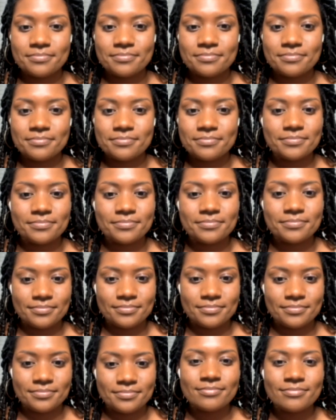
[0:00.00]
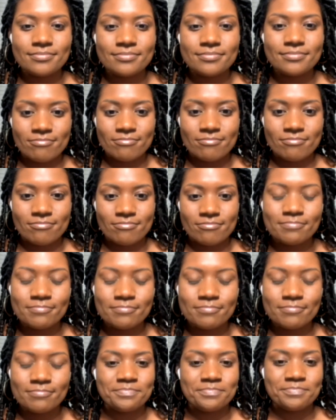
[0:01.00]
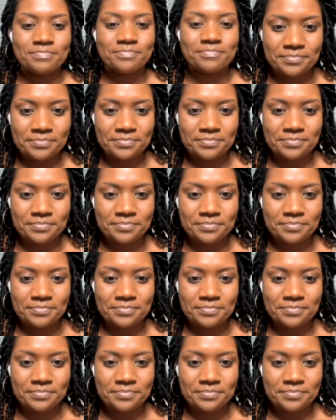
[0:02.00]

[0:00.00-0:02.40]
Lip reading: (not speaking)